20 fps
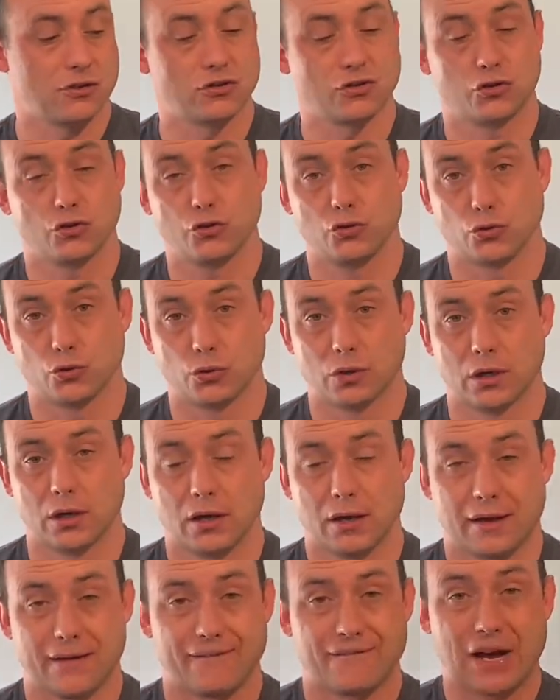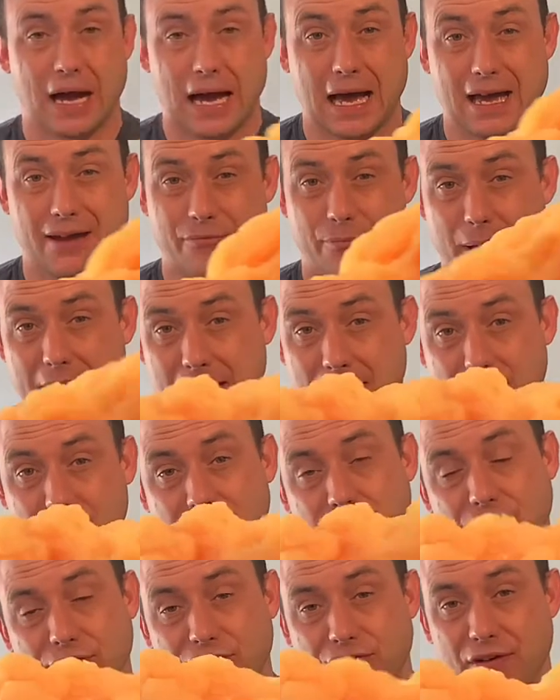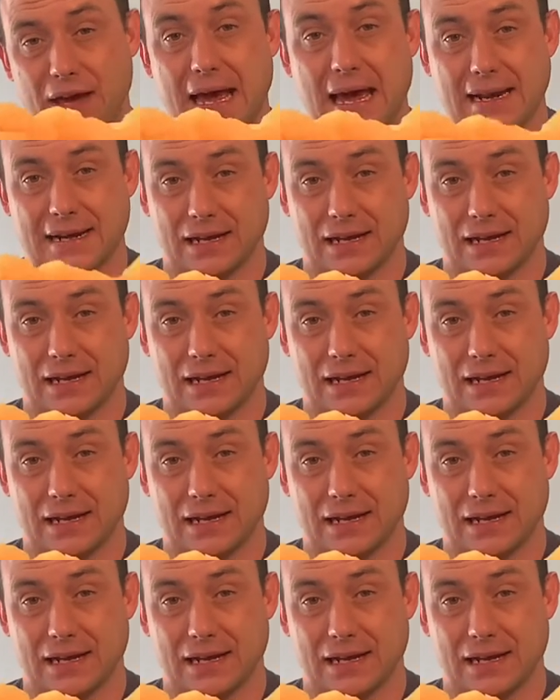to 5 pounds of fat.